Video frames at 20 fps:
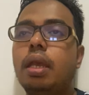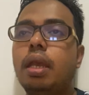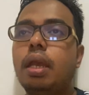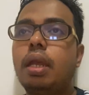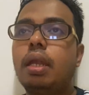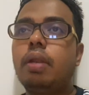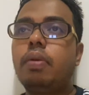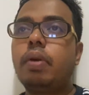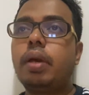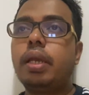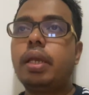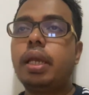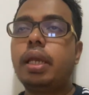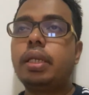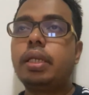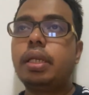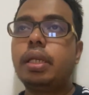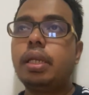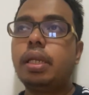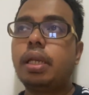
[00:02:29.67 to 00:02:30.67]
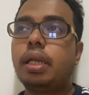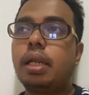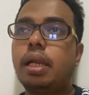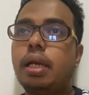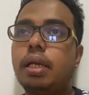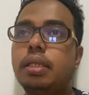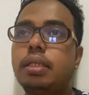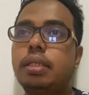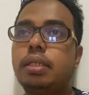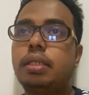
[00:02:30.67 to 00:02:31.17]
NYHA
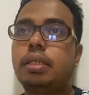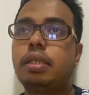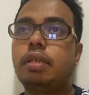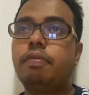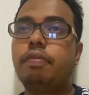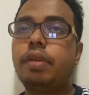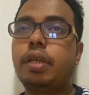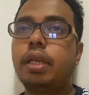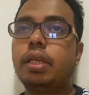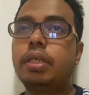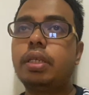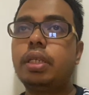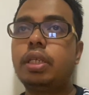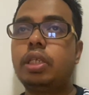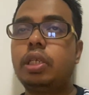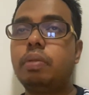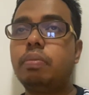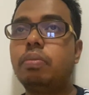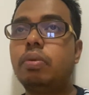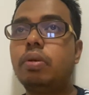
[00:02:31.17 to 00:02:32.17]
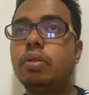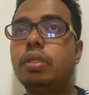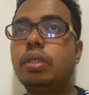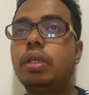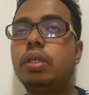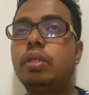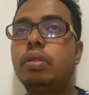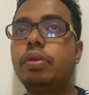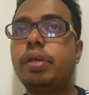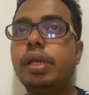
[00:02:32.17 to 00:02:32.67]
classification is
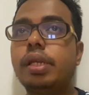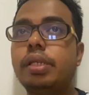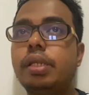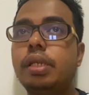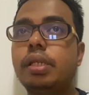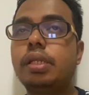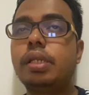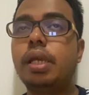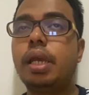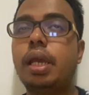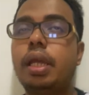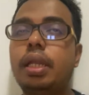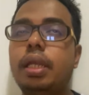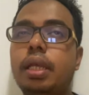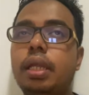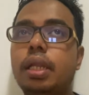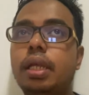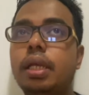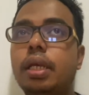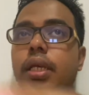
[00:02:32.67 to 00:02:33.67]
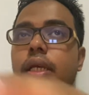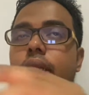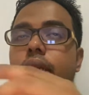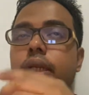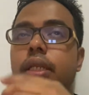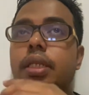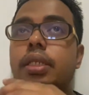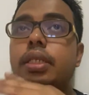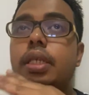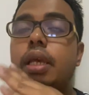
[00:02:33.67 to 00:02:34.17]
important to assess the
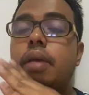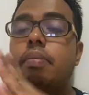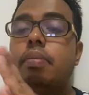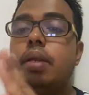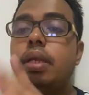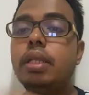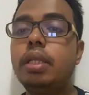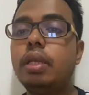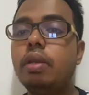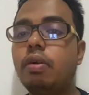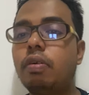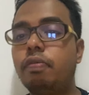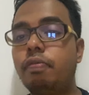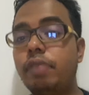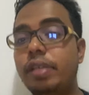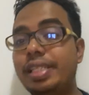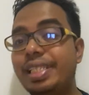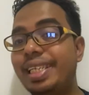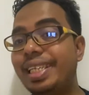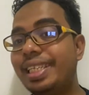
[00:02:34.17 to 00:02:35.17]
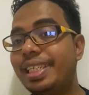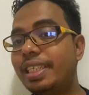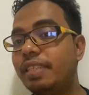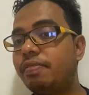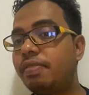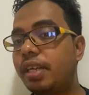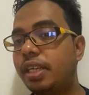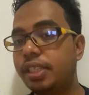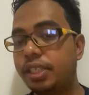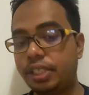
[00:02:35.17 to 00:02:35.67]
disability of physical
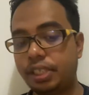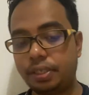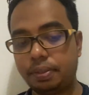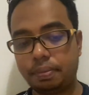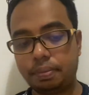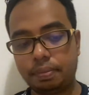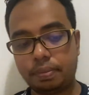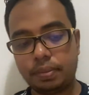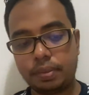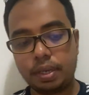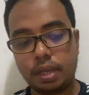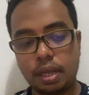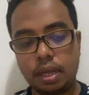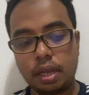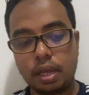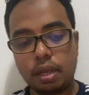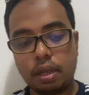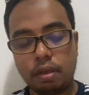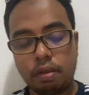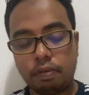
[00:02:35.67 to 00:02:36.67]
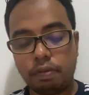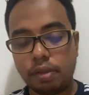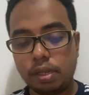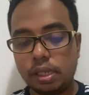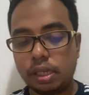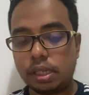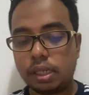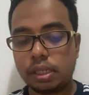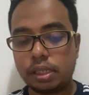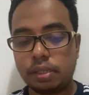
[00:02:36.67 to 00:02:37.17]
function.
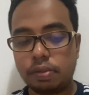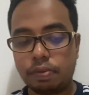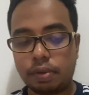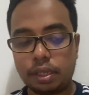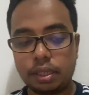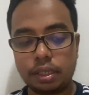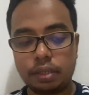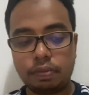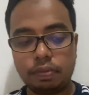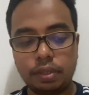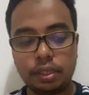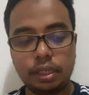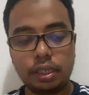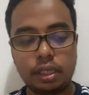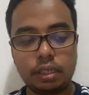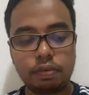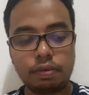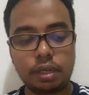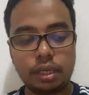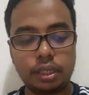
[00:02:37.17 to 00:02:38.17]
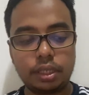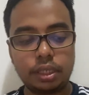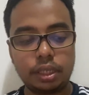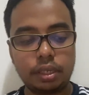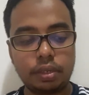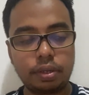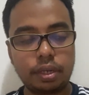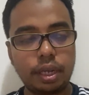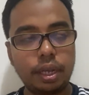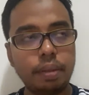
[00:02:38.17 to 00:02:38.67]

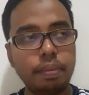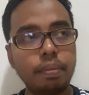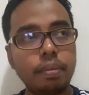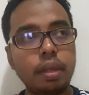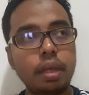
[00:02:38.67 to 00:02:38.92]
Okay.